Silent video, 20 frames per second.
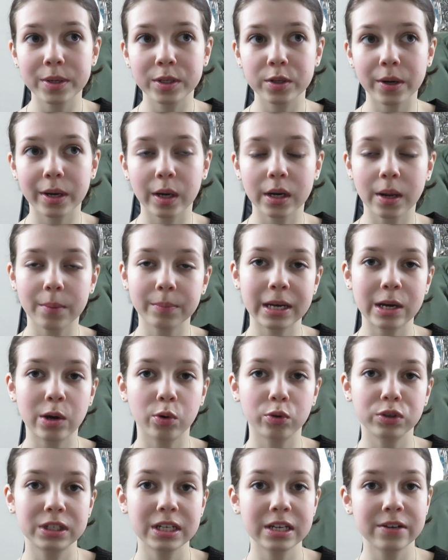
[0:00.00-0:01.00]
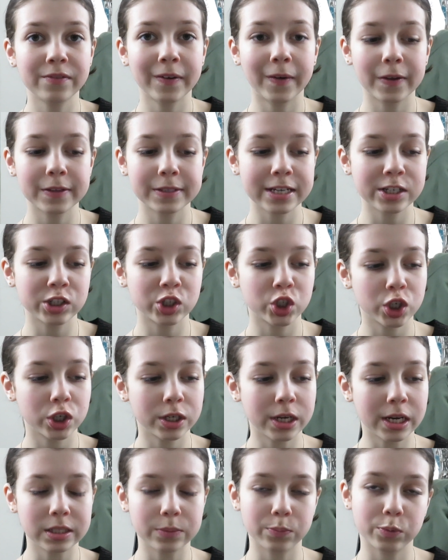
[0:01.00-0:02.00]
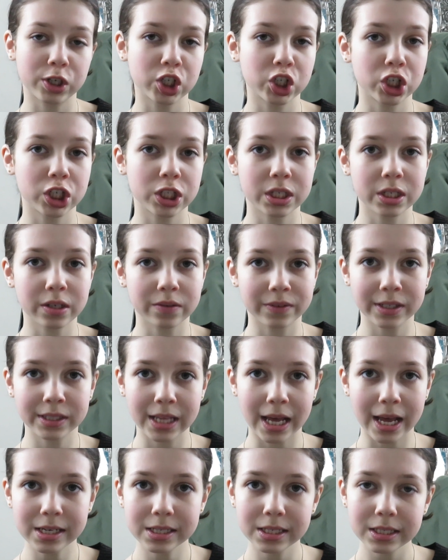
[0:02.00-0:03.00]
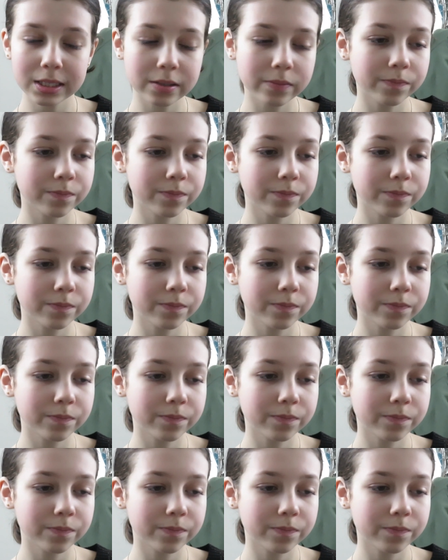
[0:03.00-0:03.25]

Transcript: be doing an update on derealization and depression and stuff like that.